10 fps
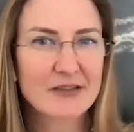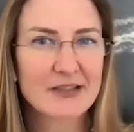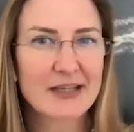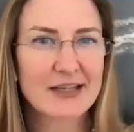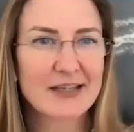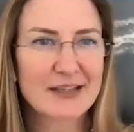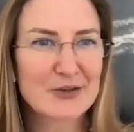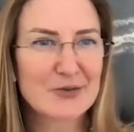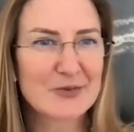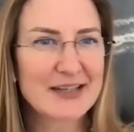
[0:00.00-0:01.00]
I feel like,
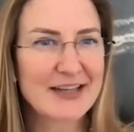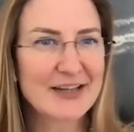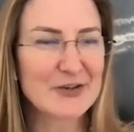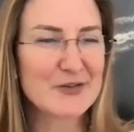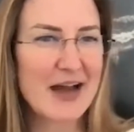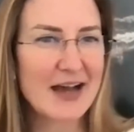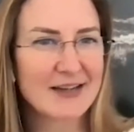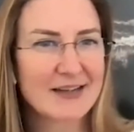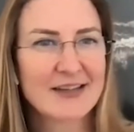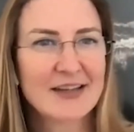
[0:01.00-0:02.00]
we hear that